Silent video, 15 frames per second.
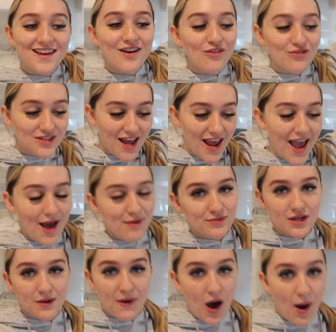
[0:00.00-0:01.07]
obviously, empty
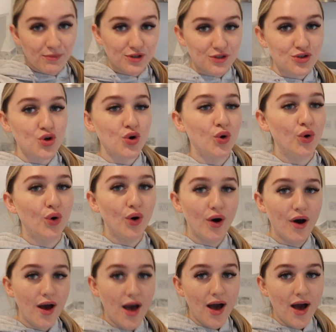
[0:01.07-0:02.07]
apartment tour.